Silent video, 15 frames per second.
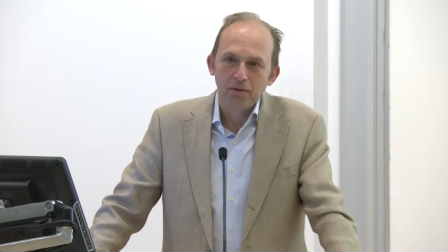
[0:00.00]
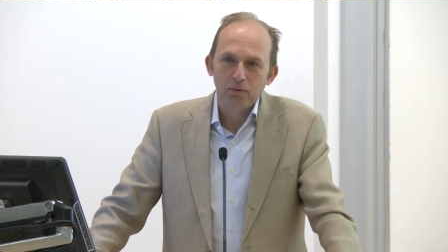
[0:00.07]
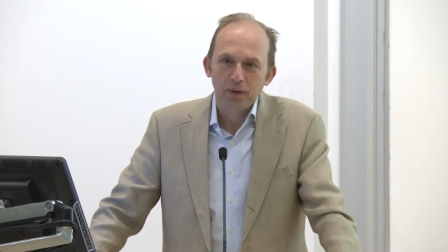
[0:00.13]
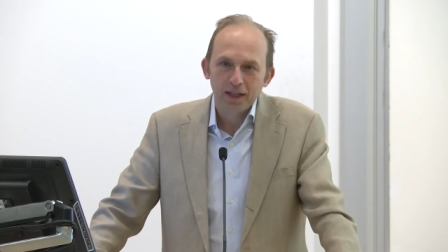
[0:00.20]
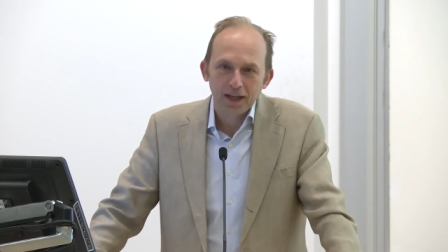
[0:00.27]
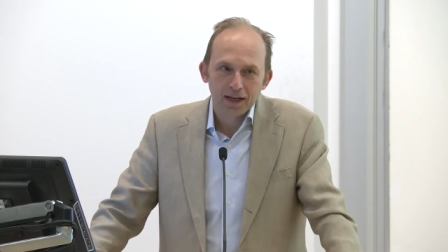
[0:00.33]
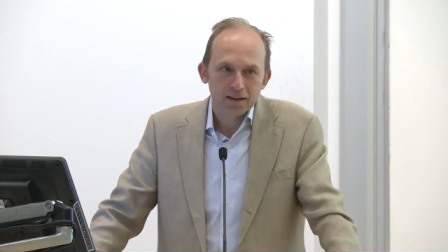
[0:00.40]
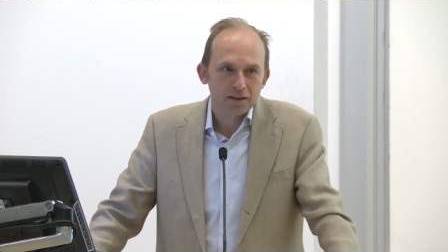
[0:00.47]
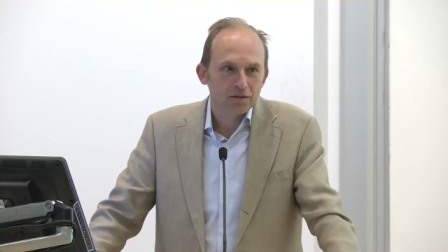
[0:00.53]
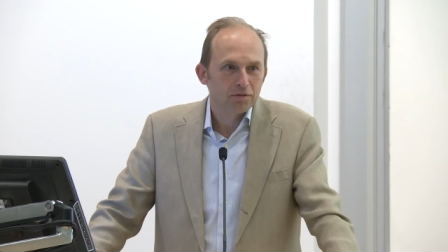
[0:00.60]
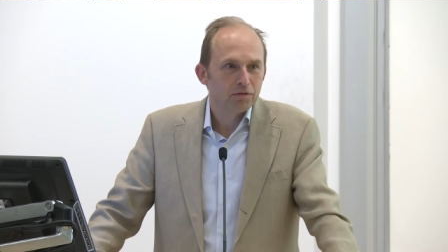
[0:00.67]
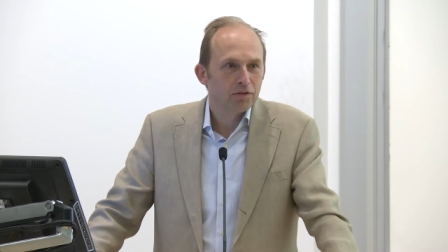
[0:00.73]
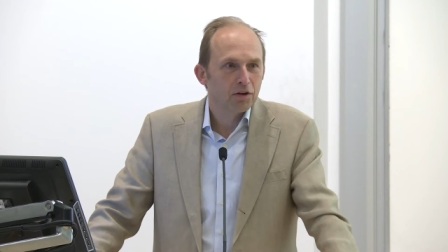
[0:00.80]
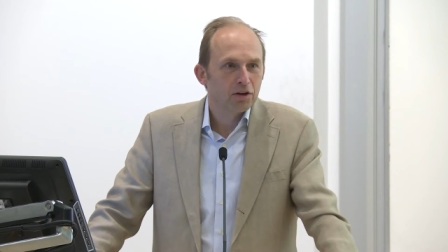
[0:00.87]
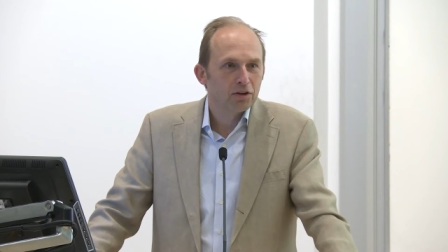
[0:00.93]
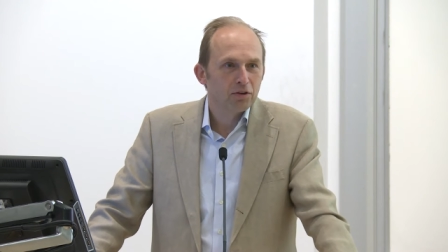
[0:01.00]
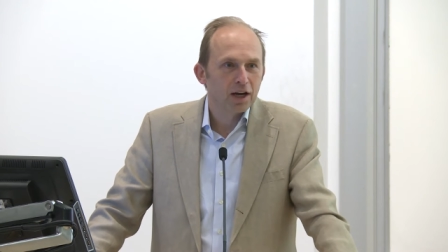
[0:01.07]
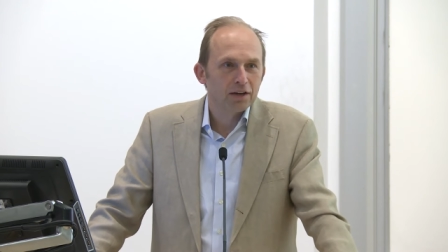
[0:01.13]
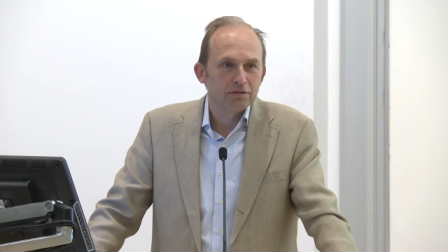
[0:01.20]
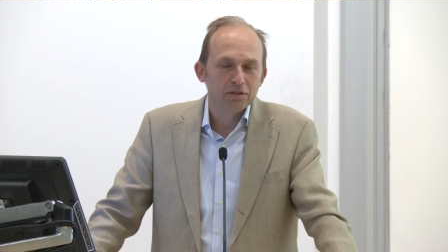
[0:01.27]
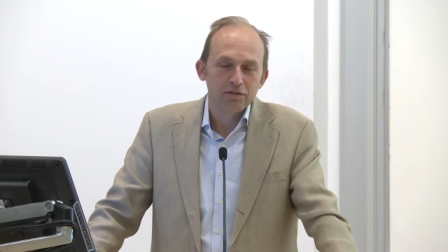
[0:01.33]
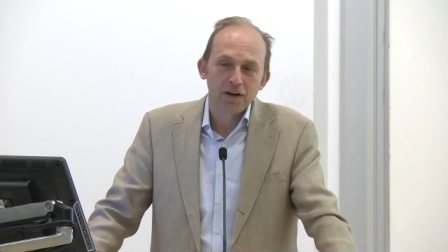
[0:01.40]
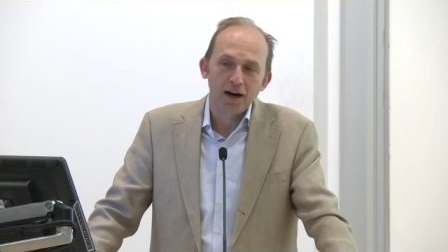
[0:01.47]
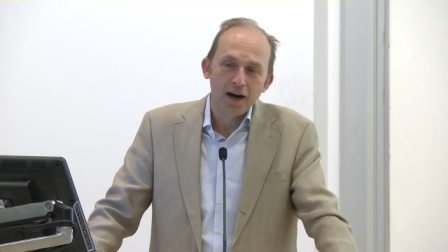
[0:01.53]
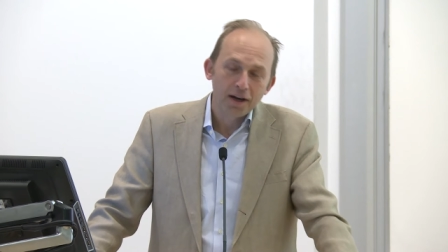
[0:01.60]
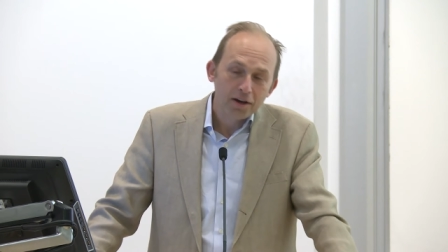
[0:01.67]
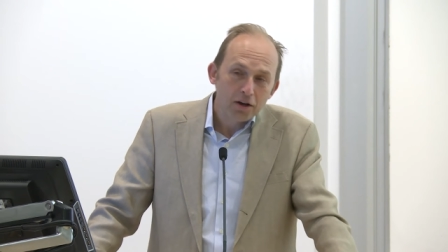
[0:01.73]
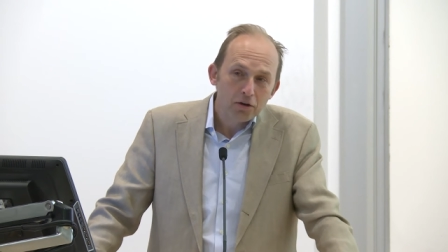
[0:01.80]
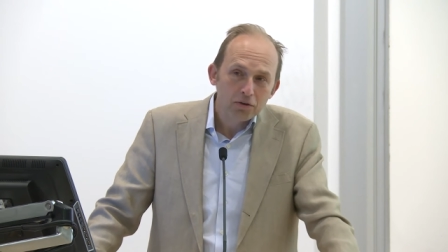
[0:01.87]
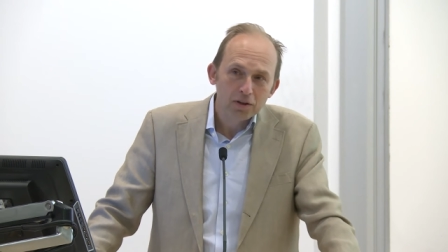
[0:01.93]
we got the photograph of
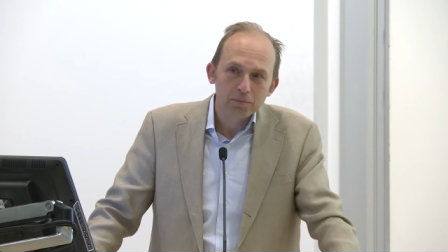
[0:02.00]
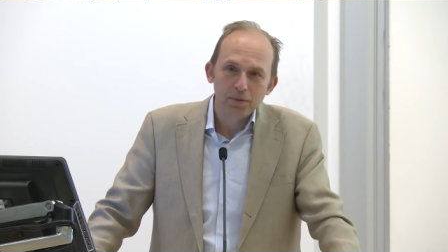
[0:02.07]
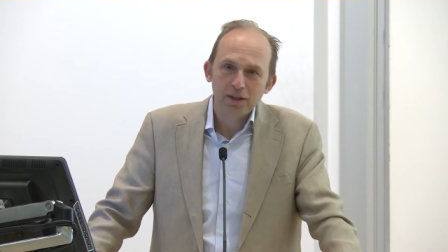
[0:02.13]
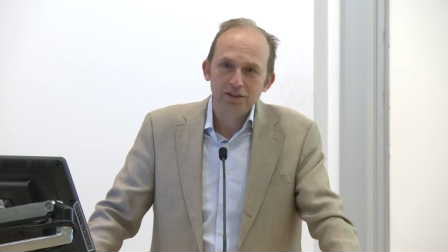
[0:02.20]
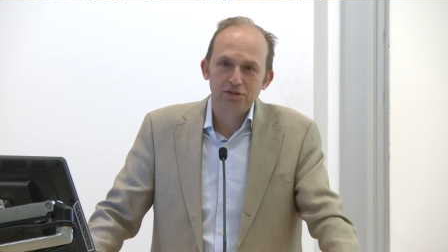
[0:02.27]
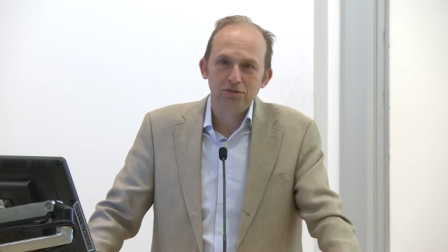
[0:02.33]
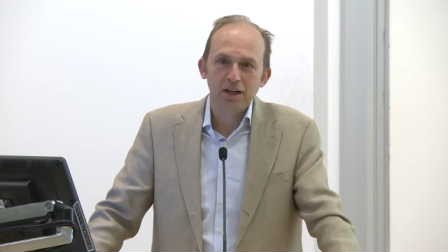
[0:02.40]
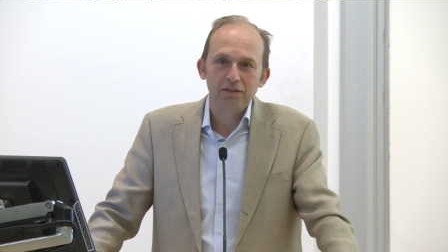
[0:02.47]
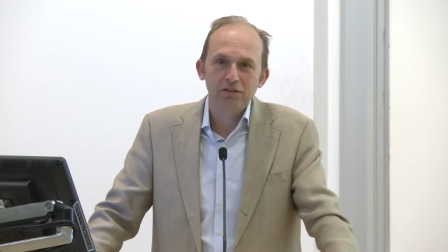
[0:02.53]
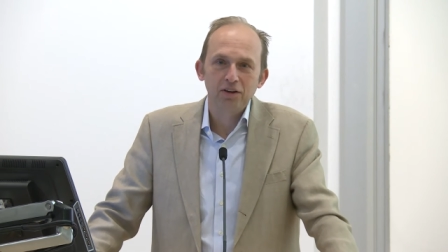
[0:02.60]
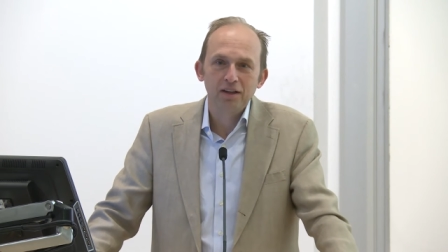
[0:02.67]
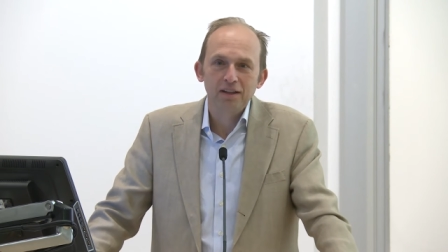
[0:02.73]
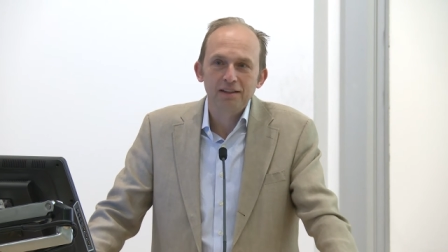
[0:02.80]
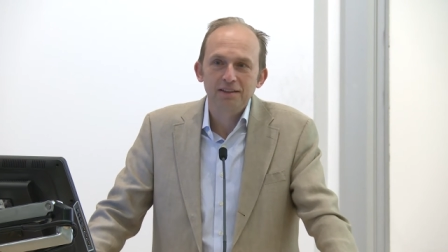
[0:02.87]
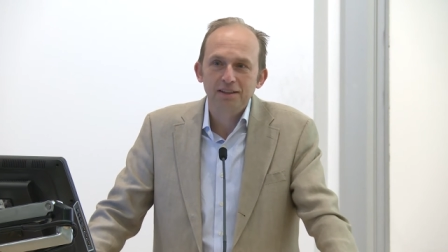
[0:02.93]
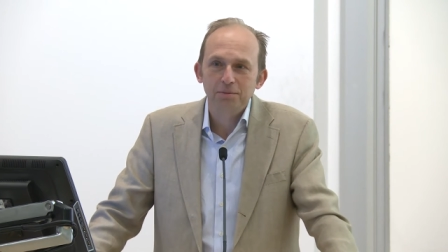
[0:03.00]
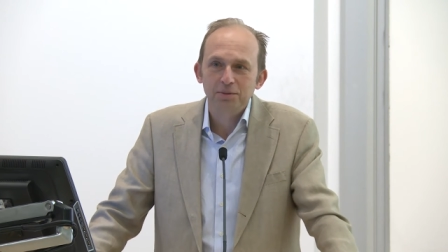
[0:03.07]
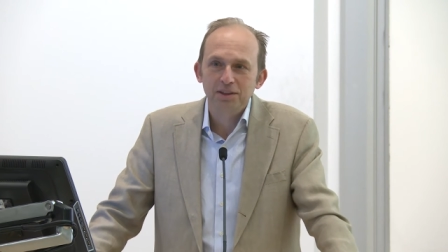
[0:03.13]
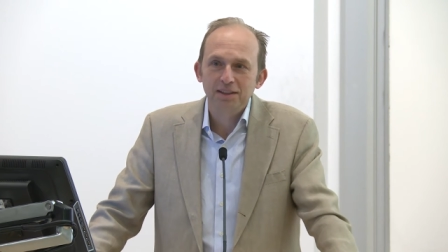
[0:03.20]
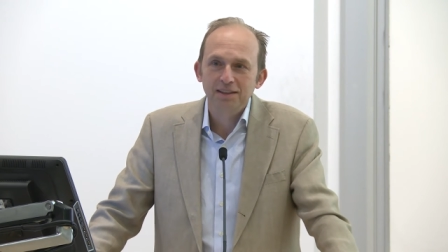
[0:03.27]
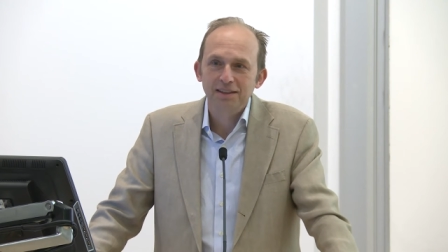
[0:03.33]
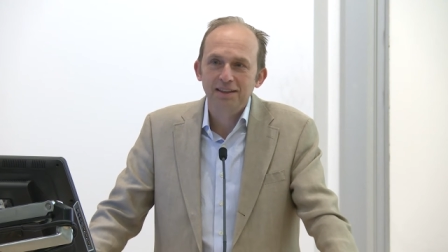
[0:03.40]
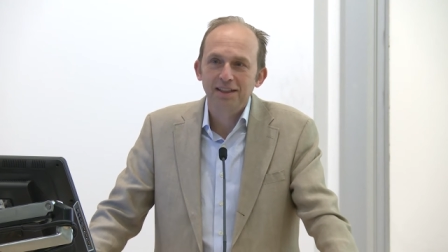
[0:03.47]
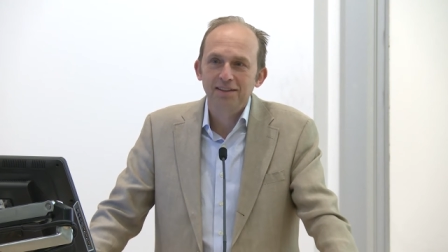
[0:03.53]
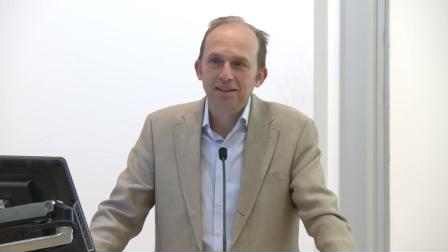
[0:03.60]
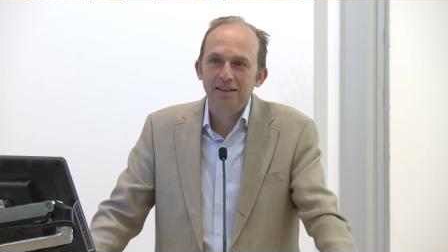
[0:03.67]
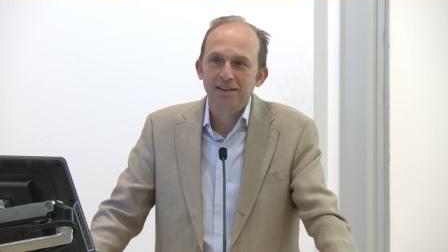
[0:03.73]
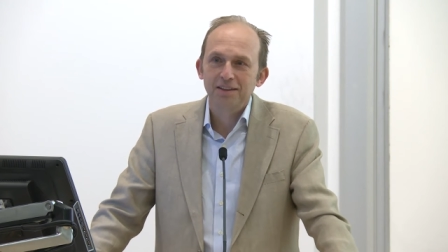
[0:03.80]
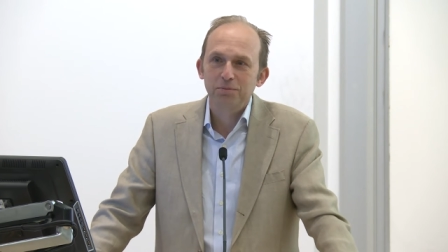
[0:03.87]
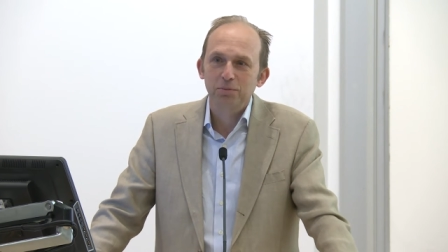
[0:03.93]
Otto, the bus driver on The Simpsons, into
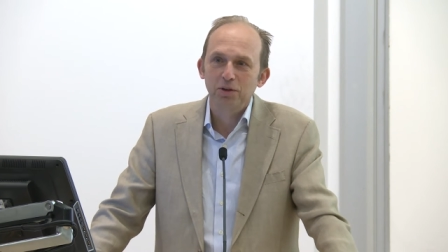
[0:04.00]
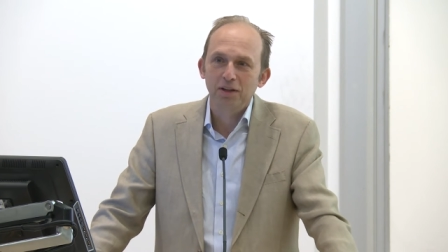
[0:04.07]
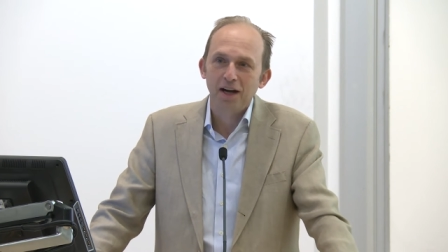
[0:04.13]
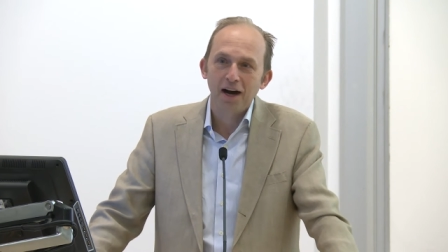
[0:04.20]
this book.